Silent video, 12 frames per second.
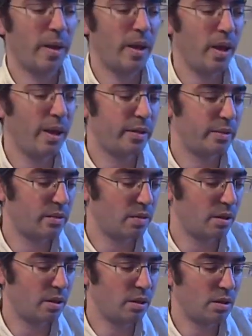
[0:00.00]
And
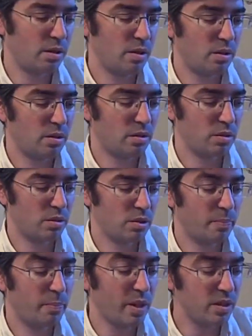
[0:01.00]
the
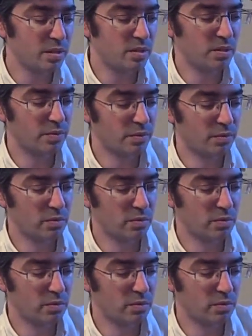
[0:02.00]
basis of